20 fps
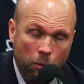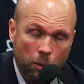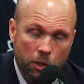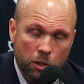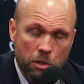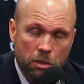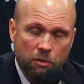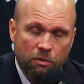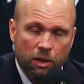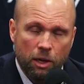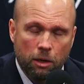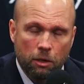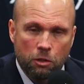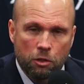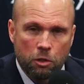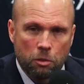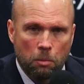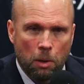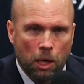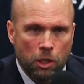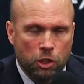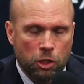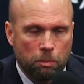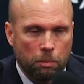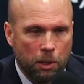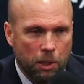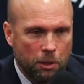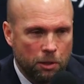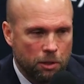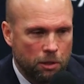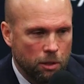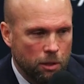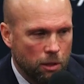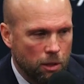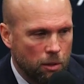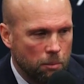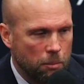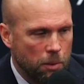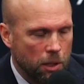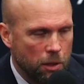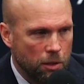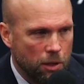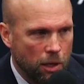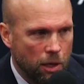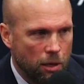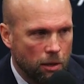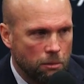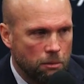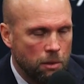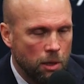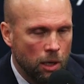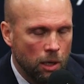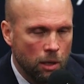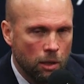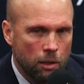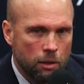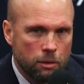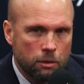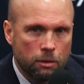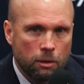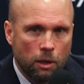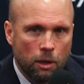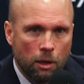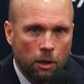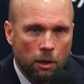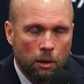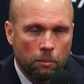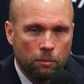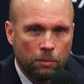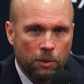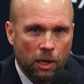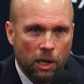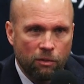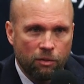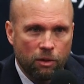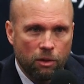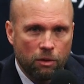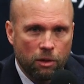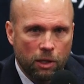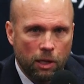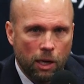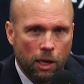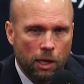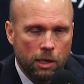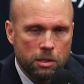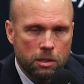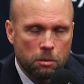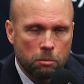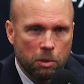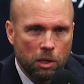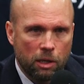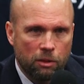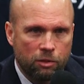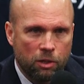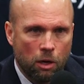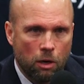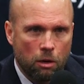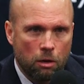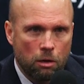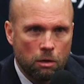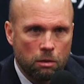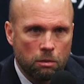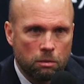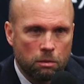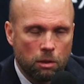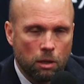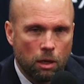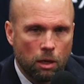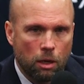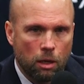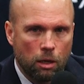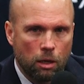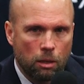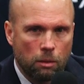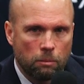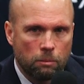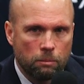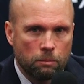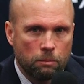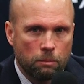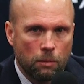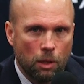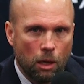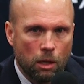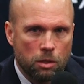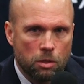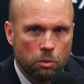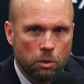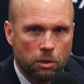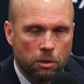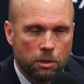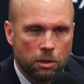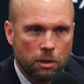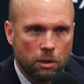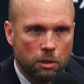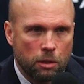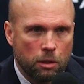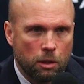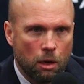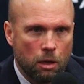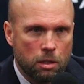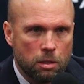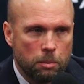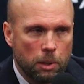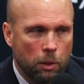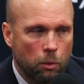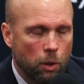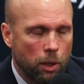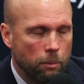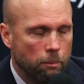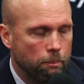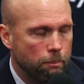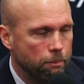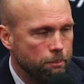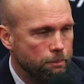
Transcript: We just defended too much, but in the end, the effort of the guys and the play of Carter, that's what got us a big win.